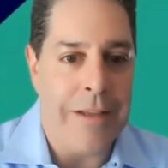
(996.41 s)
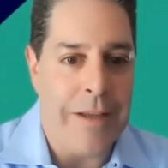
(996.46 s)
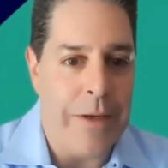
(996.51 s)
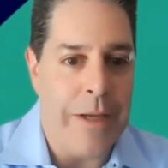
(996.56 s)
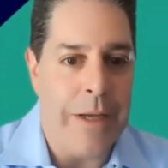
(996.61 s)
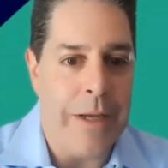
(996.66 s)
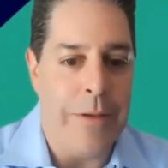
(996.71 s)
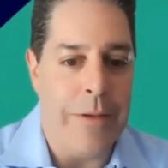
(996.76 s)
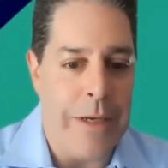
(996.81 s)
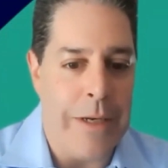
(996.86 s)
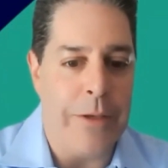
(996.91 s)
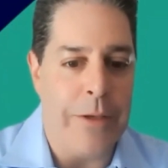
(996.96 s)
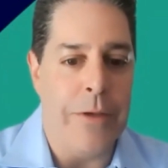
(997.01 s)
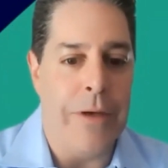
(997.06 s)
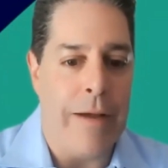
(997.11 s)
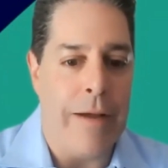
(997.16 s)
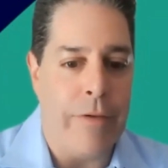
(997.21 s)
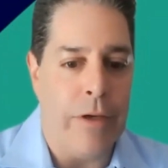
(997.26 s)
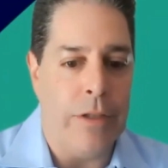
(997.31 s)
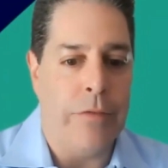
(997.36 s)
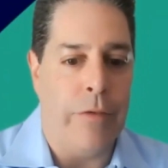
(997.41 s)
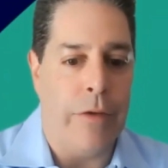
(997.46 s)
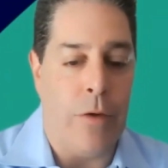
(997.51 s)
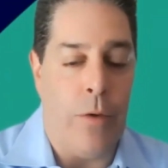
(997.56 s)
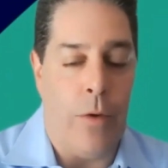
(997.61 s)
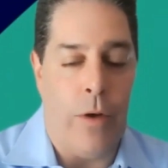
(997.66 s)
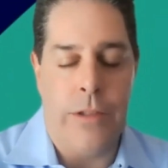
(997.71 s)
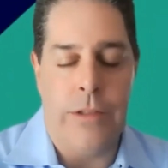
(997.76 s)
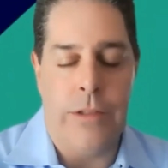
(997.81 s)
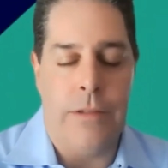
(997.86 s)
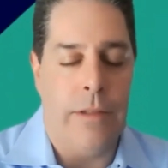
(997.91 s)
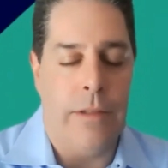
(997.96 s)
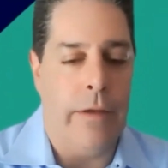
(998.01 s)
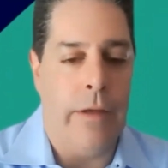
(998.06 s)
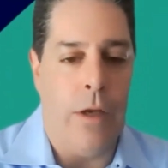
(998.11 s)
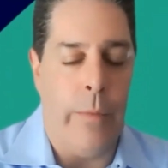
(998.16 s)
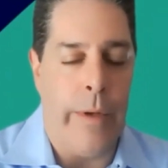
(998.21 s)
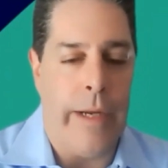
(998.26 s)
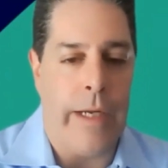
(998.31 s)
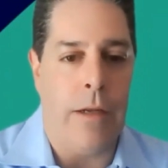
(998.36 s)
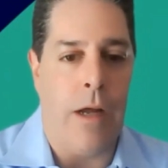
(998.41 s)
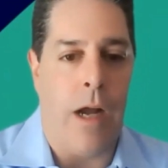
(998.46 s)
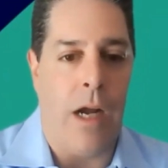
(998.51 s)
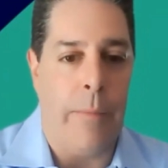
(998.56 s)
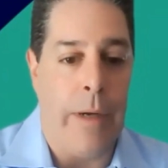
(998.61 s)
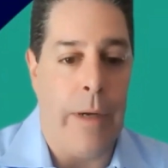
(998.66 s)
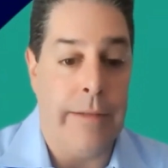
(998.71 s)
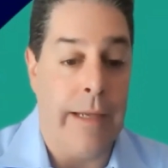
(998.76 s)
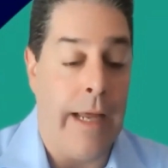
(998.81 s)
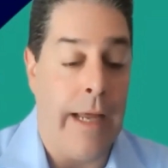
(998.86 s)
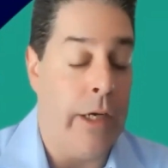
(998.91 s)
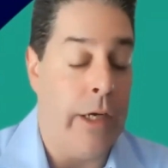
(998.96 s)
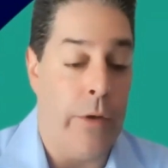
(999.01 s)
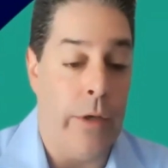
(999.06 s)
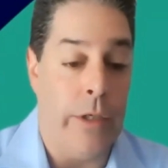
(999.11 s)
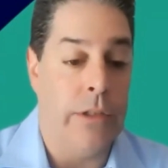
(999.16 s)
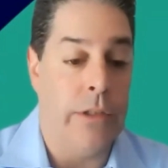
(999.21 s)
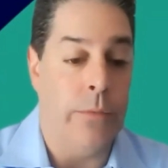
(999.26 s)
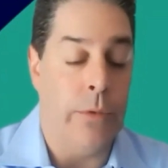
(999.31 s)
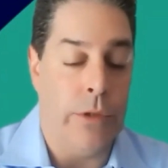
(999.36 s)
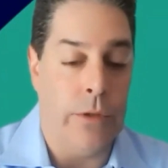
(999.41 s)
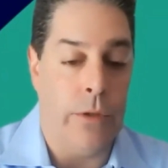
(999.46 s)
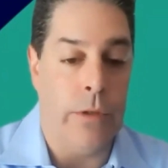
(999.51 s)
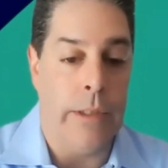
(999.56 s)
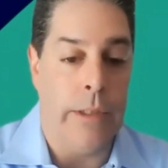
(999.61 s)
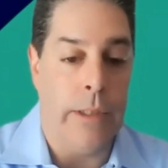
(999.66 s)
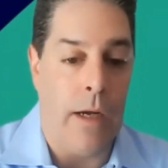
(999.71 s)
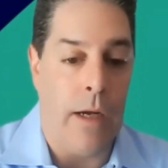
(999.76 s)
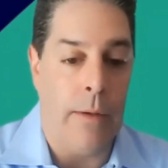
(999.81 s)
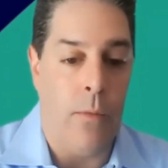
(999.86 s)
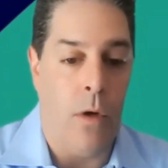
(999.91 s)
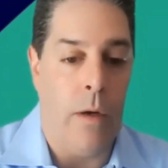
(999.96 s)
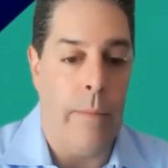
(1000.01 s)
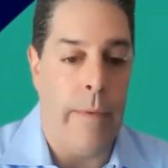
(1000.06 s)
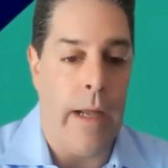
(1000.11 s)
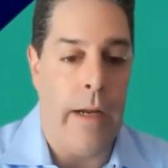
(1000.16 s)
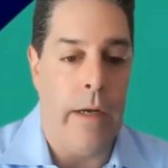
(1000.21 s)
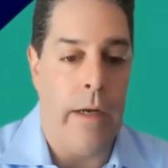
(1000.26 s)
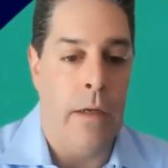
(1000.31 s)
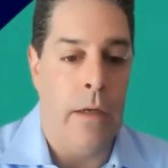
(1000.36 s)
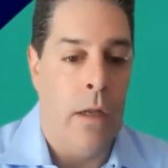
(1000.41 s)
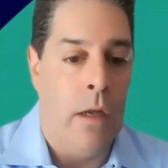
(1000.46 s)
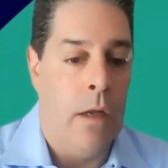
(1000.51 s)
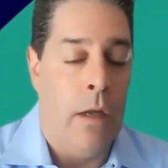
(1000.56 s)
You need good evidence for the courts, and we can talk about that, and Christian will certainly talk more about it.